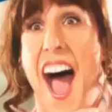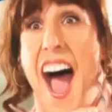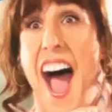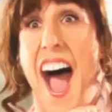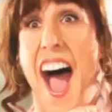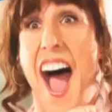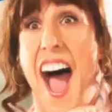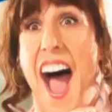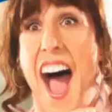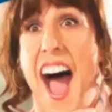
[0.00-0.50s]

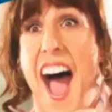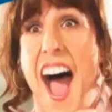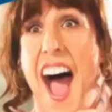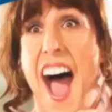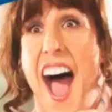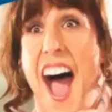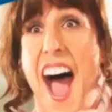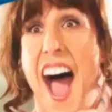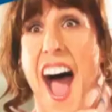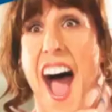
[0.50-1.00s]

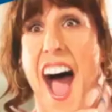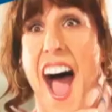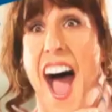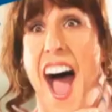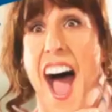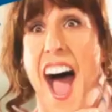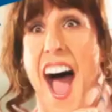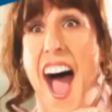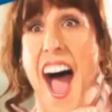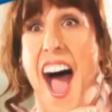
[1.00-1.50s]

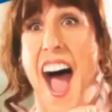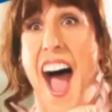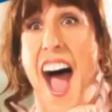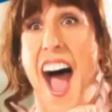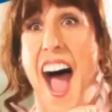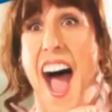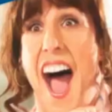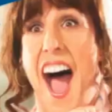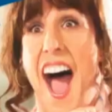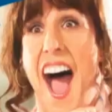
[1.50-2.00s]

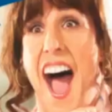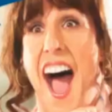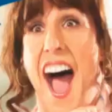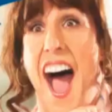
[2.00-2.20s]
(not speaking)